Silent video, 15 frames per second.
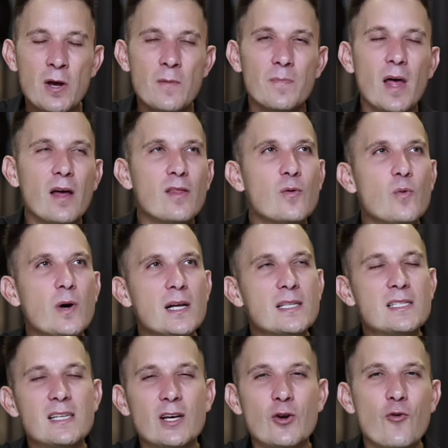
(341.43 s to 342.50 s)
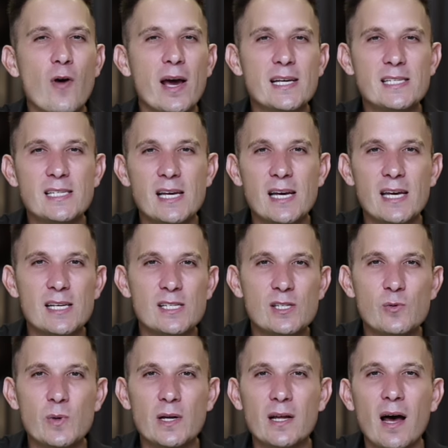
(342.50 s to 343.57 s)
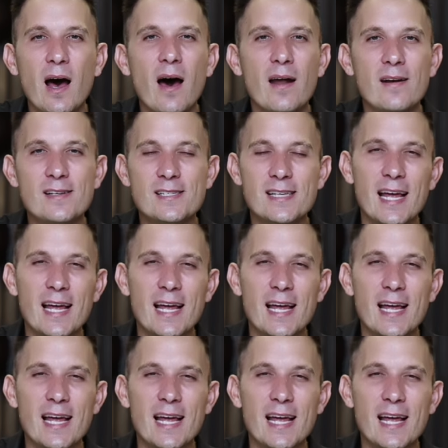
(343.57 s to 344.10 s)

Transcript: Now, the word grace here is the word charis,